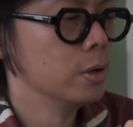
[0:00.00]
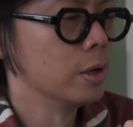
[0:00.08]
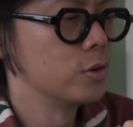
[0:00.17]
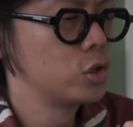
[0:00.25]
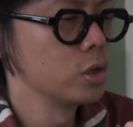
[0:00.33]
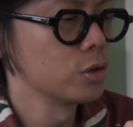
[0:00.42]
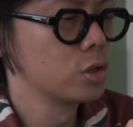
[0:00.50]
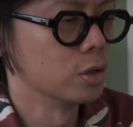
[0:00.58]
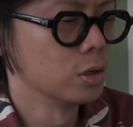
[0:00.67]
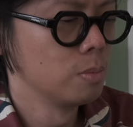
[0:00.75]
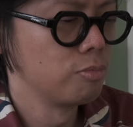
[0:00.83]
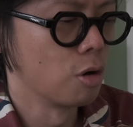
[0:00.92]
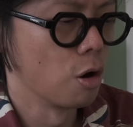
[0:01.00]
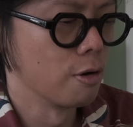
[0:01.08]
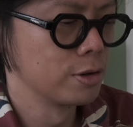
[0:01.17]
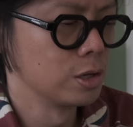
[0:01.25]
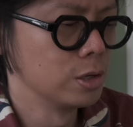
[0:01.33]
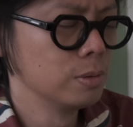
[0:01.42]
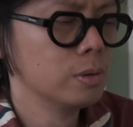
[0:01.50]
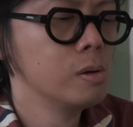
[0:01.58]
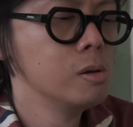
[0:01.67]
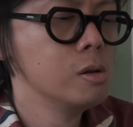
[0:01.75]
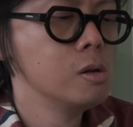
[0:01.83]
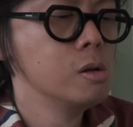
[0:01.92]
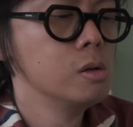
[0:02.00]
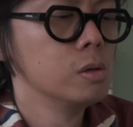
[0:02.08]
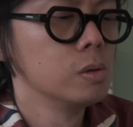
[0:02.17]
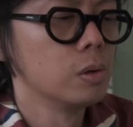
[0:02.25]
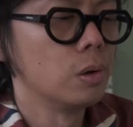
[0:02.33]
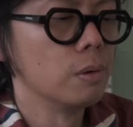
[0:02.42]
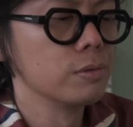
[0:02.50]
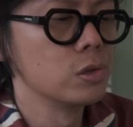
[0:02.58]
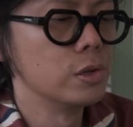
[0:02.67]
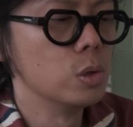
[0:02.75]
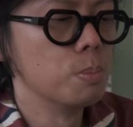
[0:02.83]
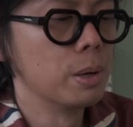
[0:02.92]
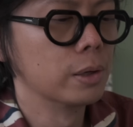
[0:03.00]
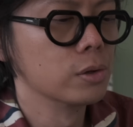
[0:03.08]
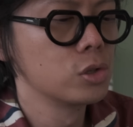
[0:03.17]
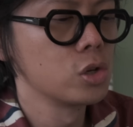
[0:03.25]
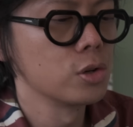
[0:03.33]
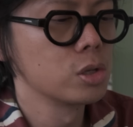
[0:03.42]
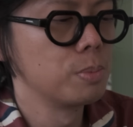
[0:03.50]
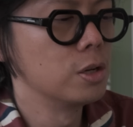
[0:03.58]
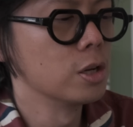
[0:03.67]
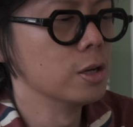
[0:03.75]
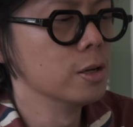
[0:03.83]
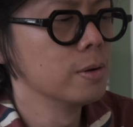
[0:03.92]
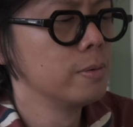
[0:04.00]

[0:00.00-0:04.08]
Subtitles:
And shutter priority, obviously you pick the shutter speed here,